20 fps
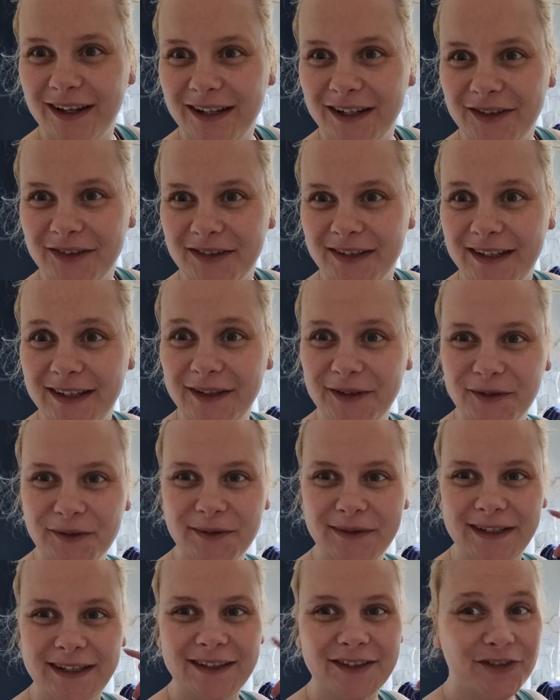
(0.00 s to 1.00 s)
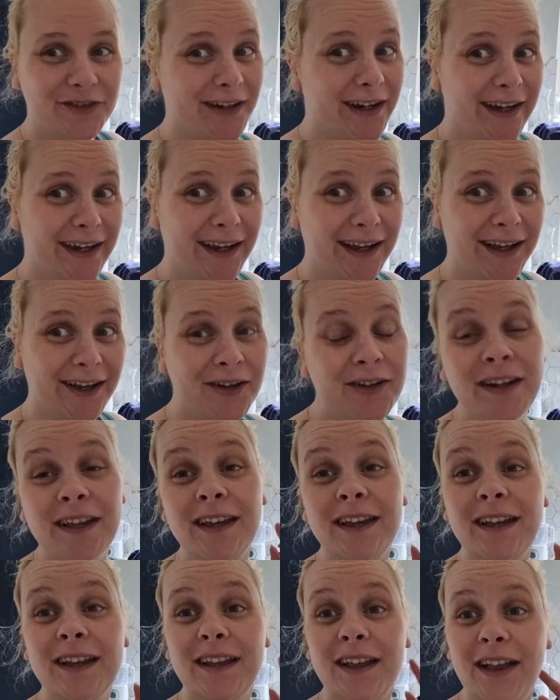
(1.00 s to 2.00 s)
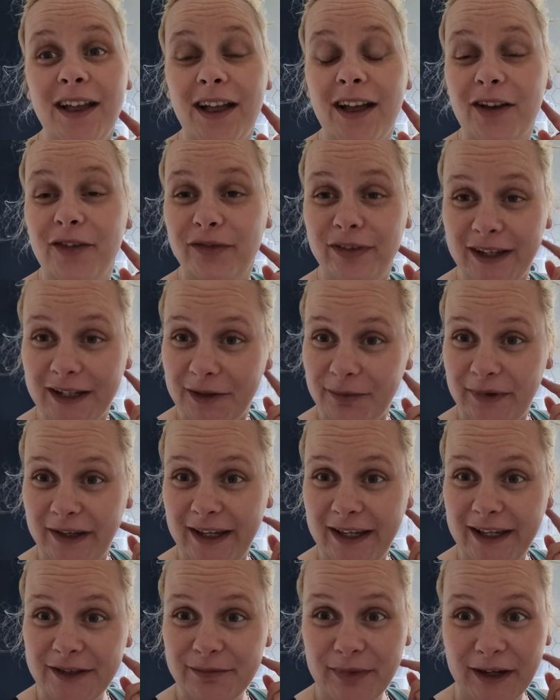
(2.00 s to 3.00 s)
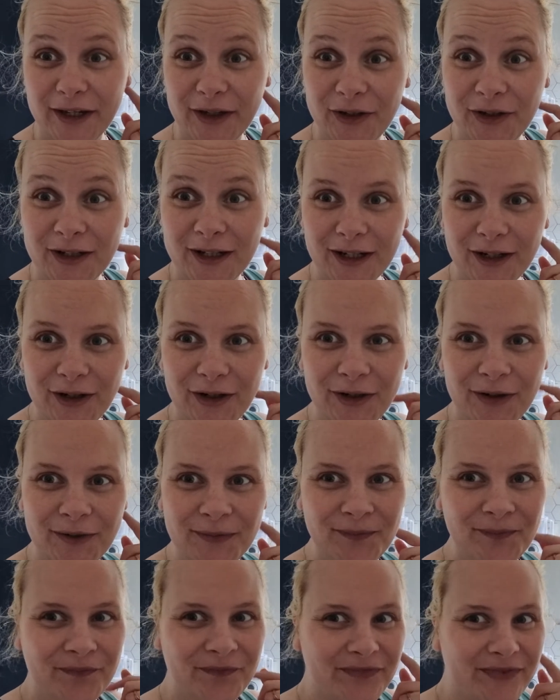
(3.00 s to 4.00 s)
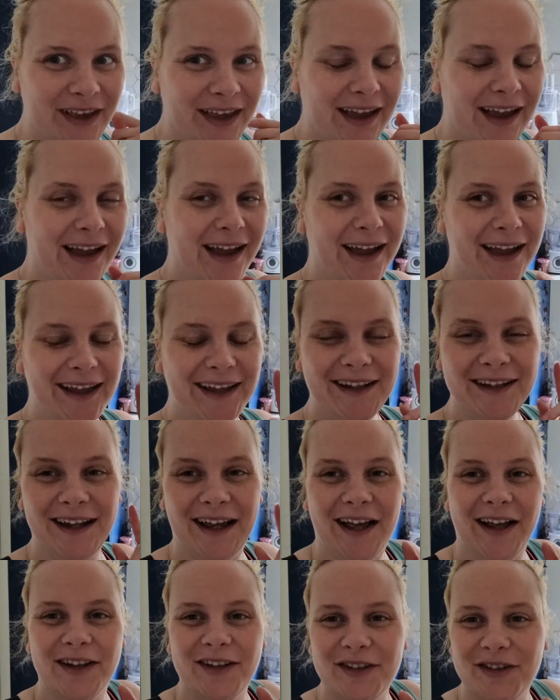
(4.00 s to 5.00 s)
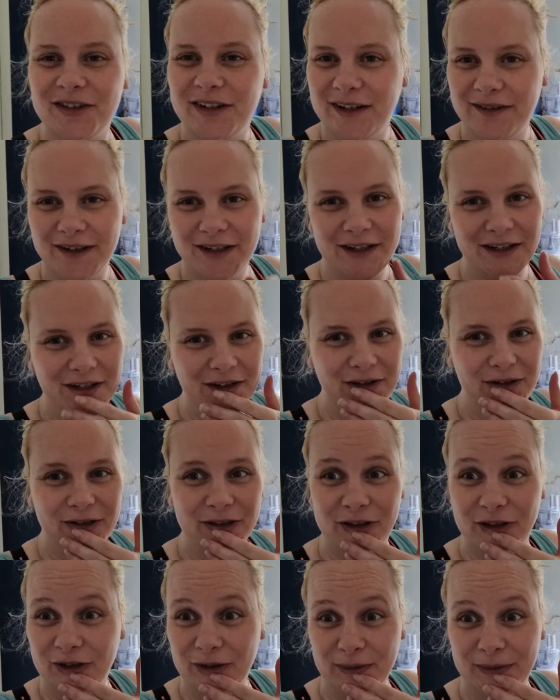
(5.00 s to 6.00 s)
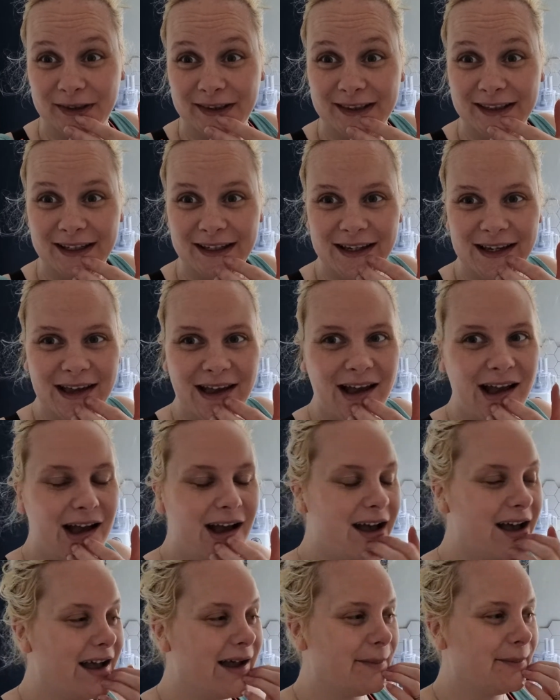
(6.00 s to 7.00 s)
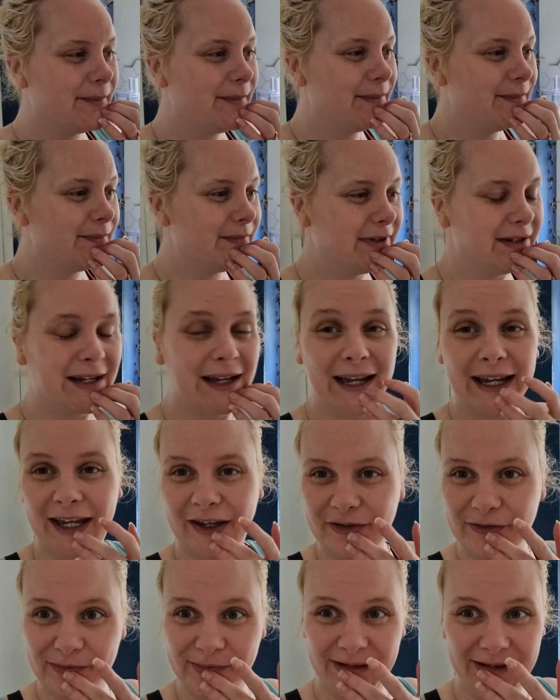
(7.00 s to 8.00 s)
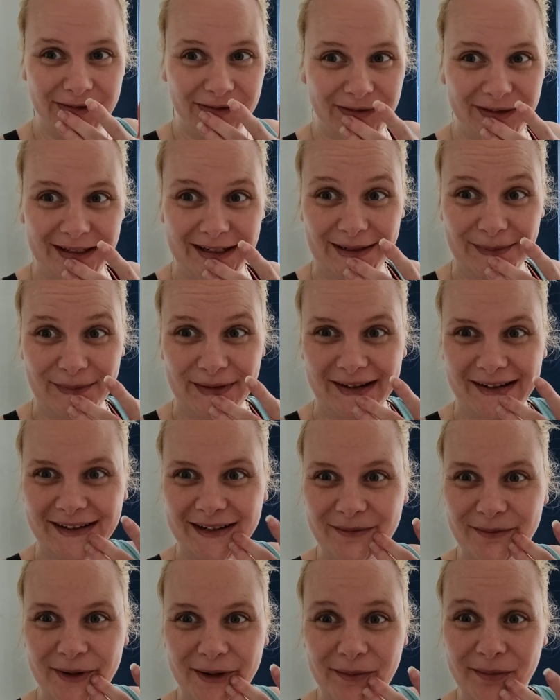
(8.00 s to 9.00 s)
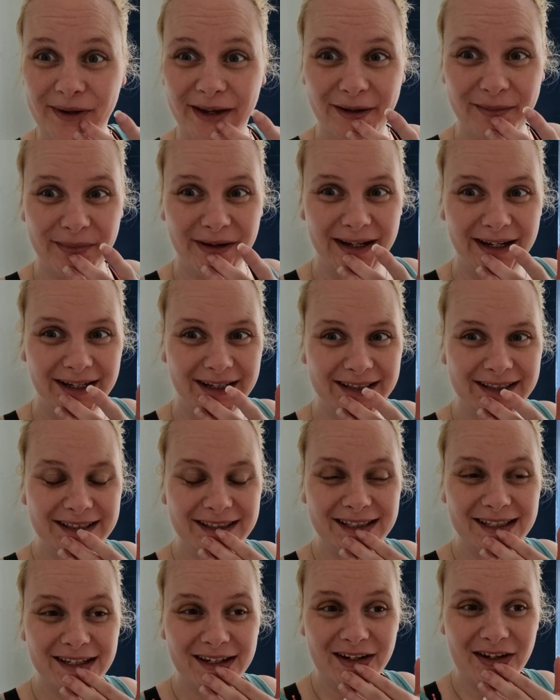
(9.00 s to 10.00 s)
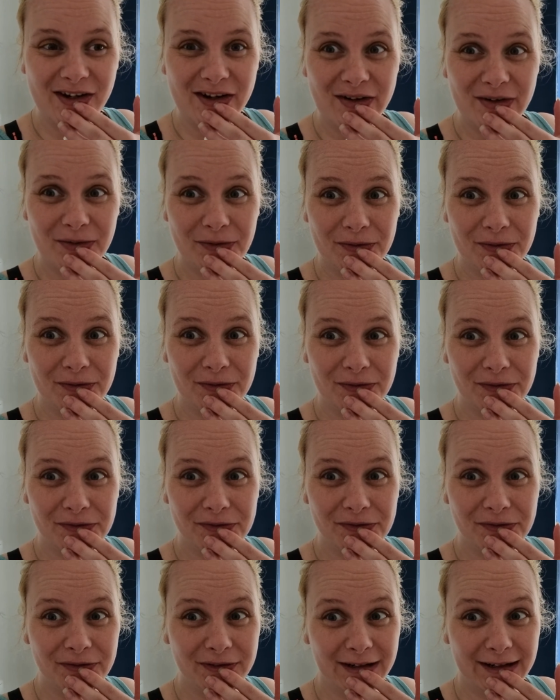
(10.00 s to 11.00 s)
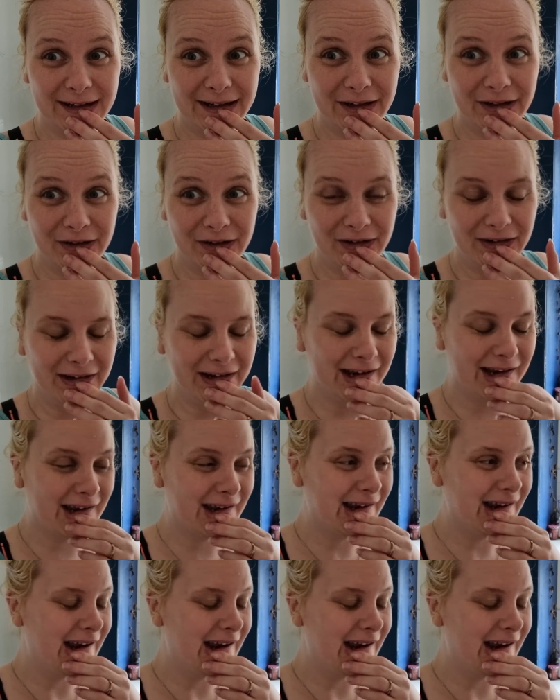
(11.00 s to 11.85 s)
gonna continue with trying out Vietnamese by Uyen Luu, and today we're gonna do the soups. I have been feeling better. My back pain is really good,